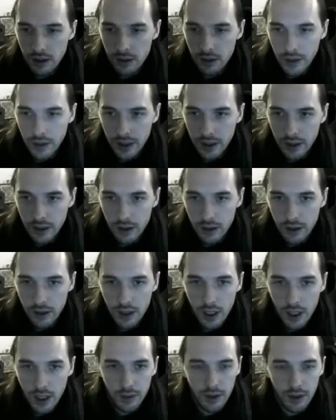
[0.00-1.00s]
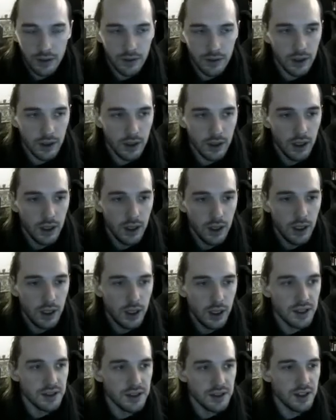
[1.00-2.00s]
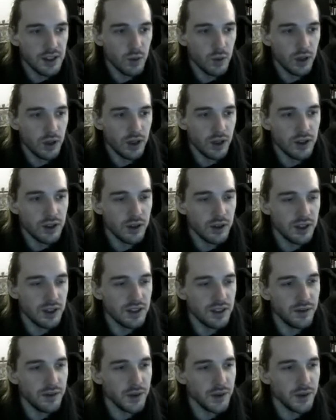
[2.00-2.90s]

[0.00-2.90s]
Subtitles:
like a good copy of it, is this one. Also because it feels